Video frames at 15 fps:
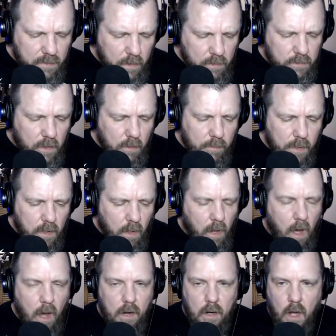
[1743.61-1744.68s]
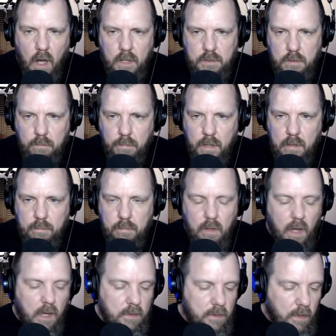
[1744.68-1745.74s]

there's going to be a lot of awesome people out there.